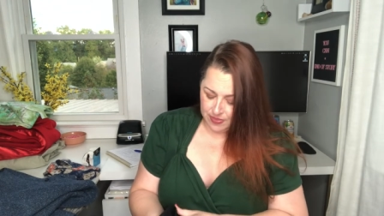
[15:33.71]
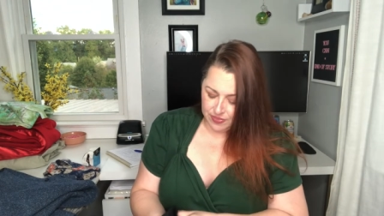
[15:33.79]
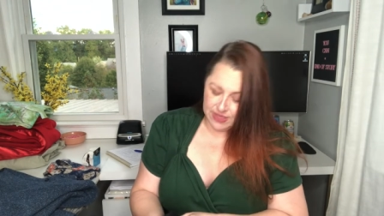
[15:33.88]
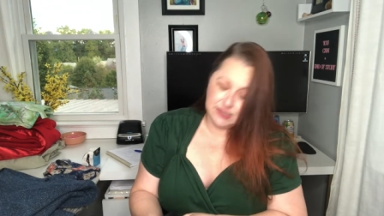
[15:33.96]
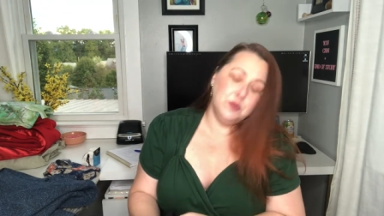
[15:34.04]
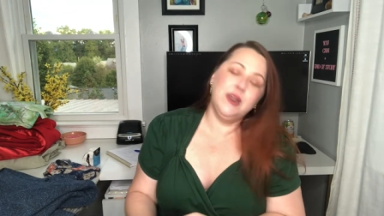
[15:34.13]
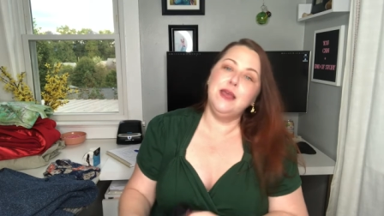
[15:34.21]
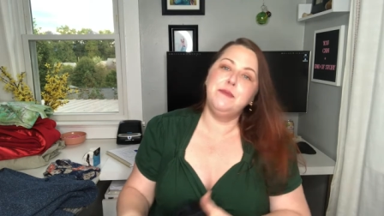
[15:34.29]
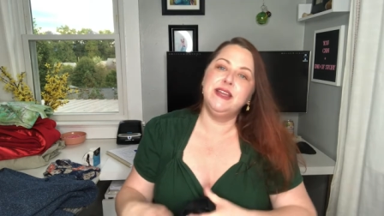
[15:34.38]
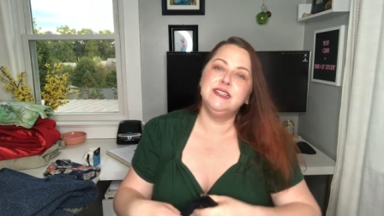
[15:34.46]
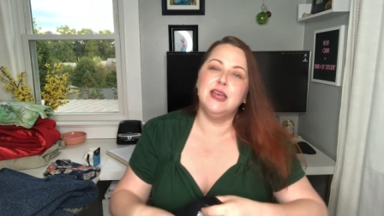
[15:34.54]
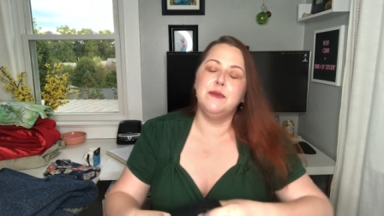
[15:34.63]
This one I
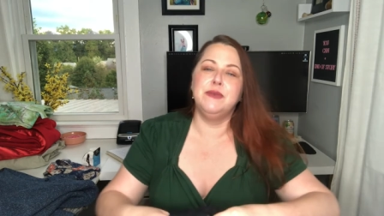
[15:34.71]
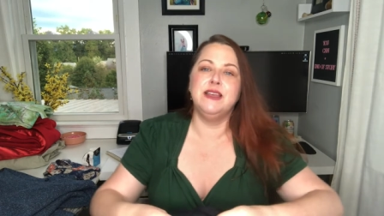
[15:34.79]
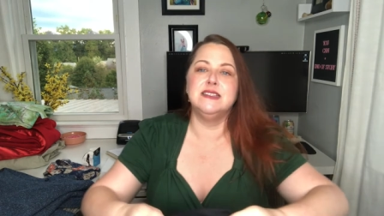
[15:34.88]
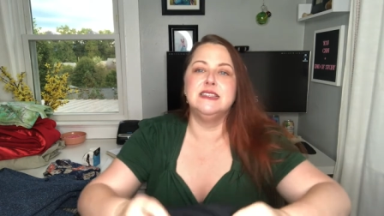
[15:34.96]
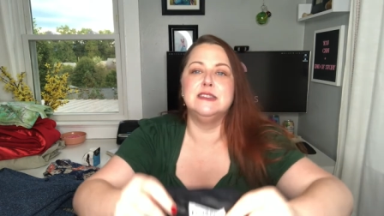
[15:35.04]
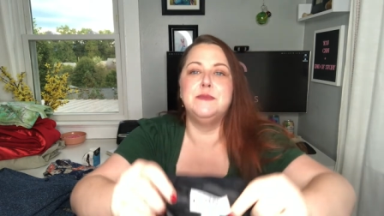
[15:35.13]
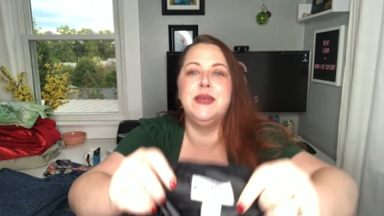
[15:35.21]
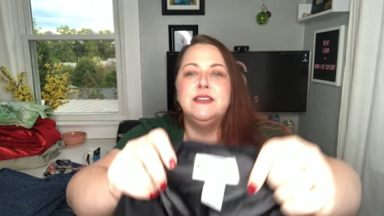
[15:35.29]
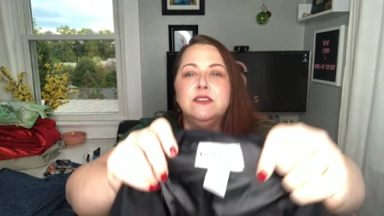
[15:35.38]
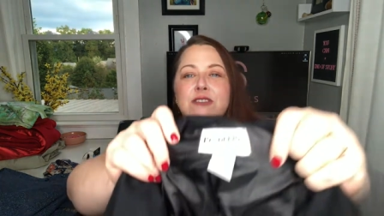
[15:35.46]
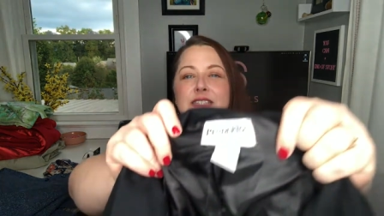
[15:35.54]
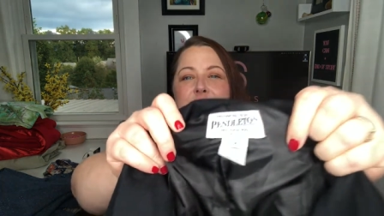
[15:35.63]
picked up because it's
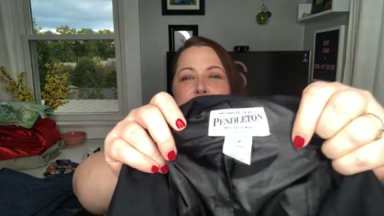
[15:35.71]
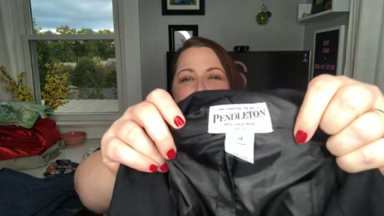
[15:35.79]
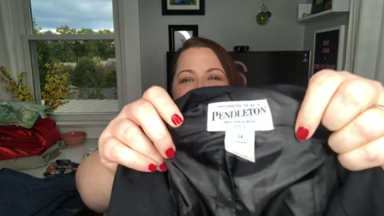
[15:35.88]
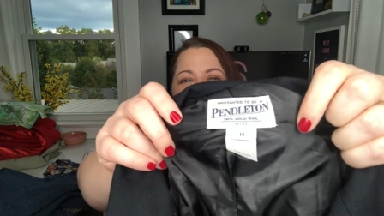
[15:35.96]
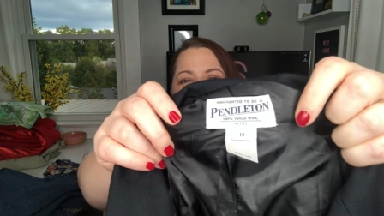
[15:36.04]
Pendleton.